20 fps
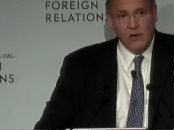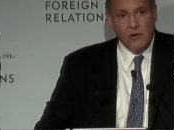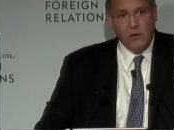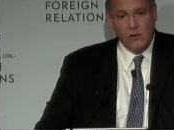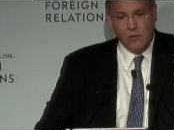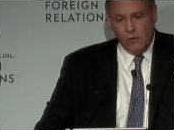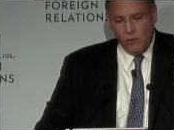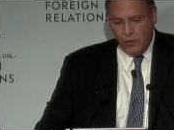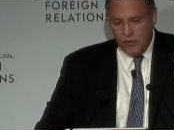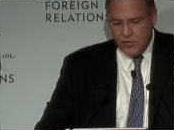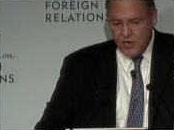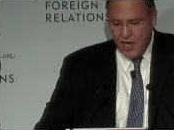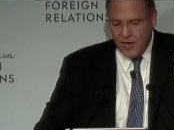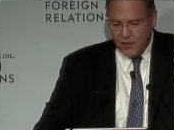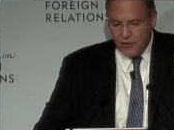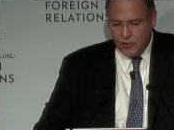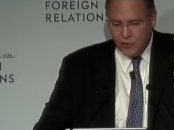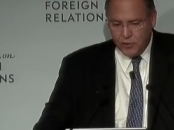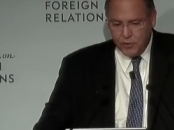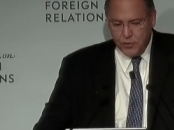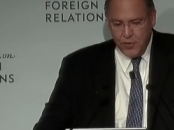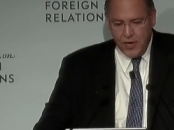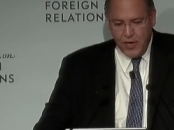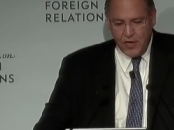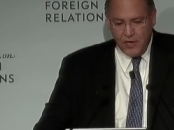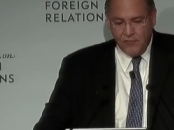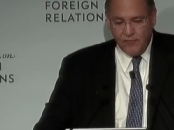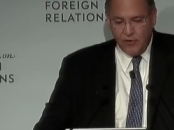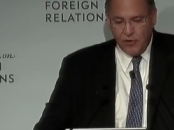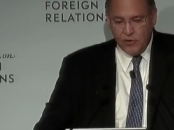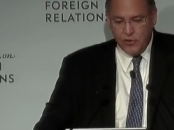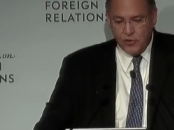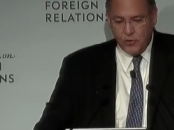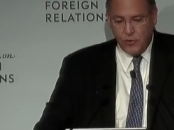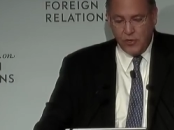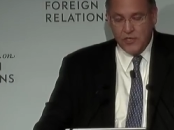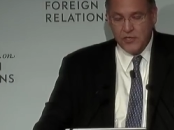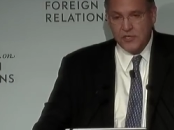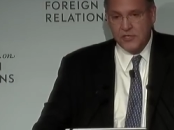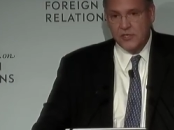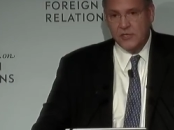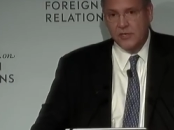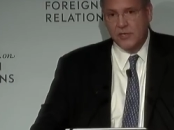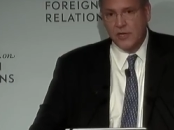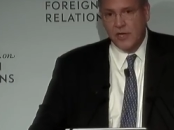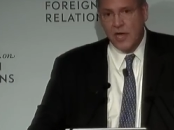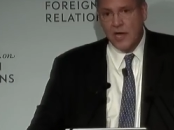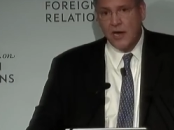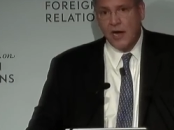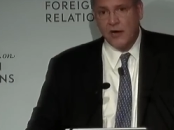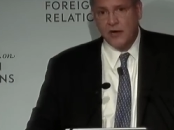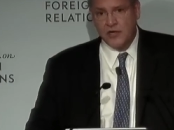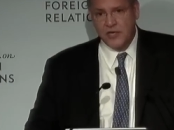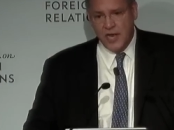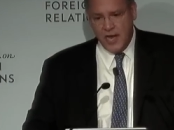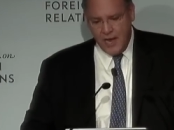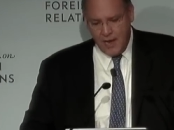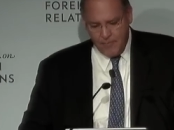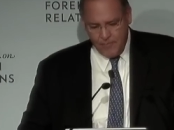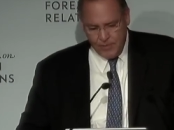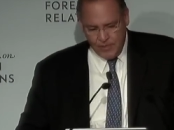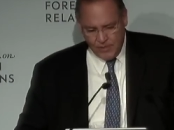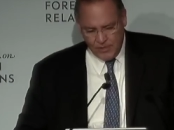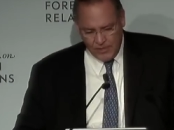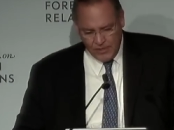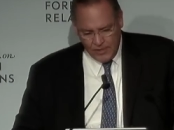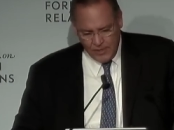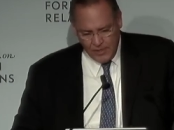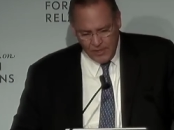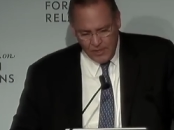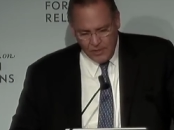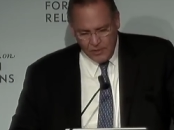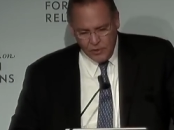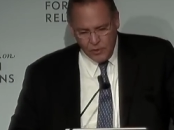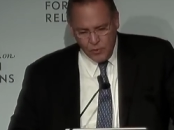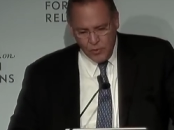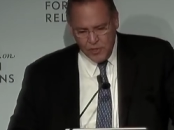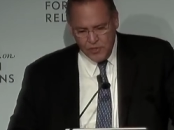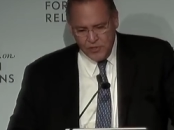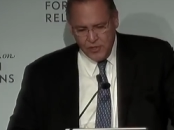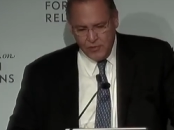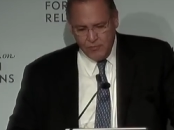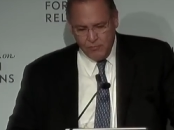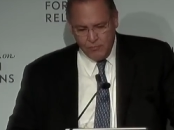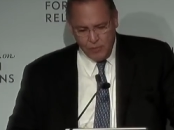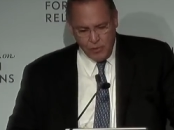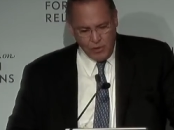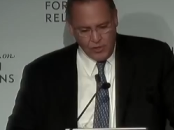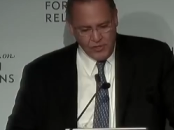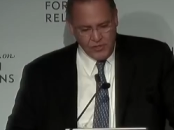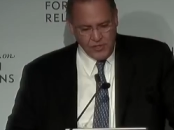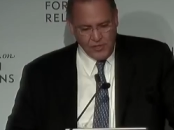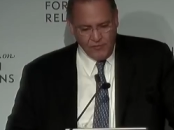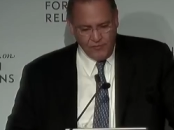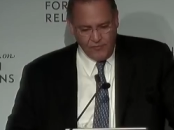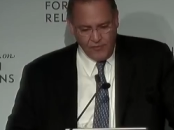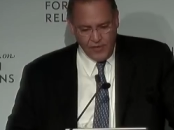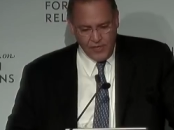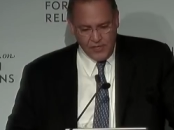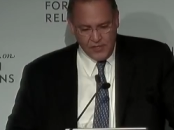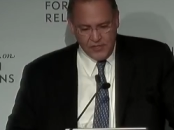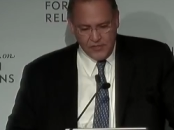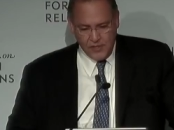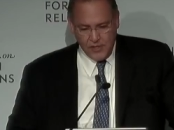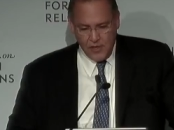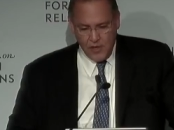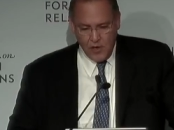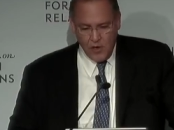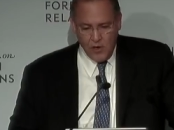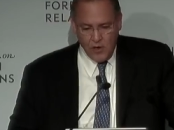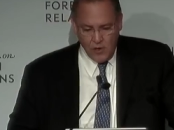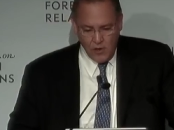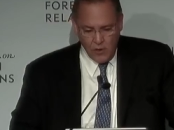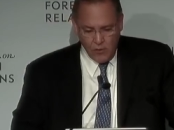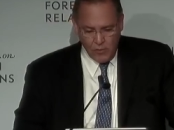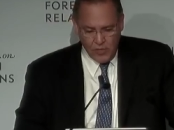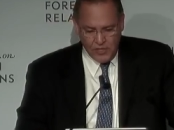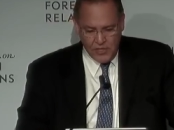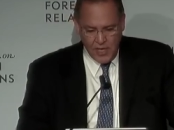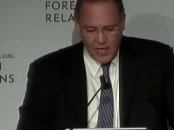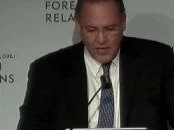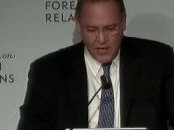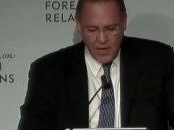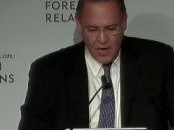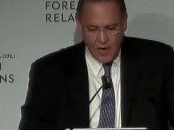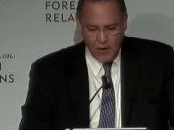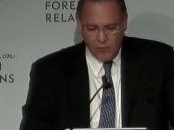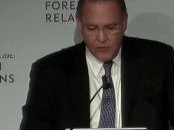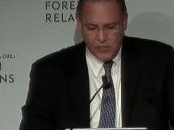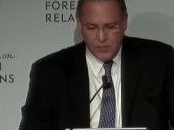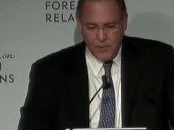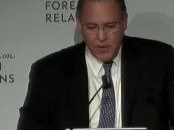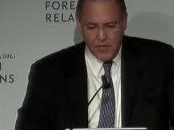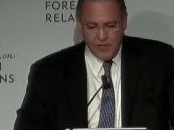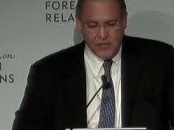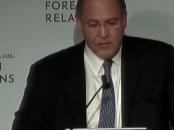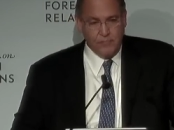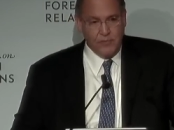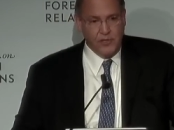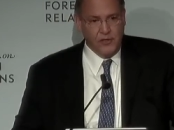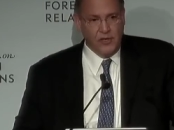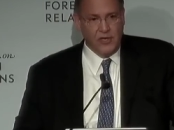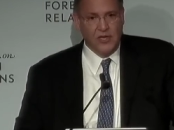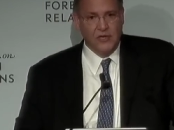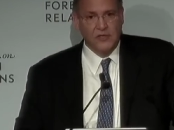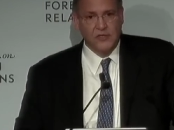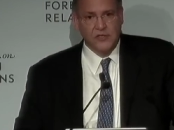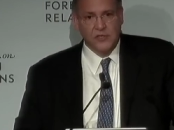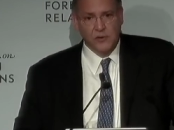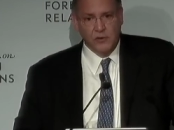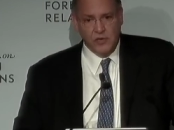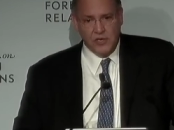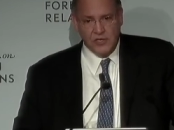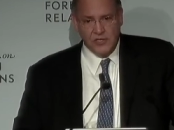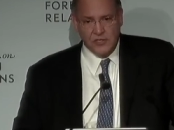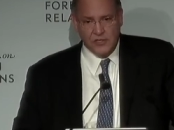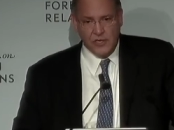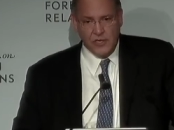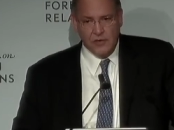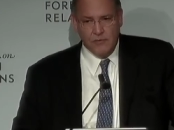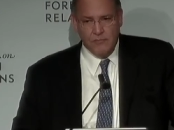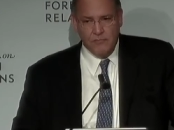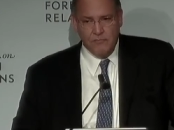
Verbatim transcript: or technical training of their choice on our tab, tuition, books, and fees. We take our responsibility seriously.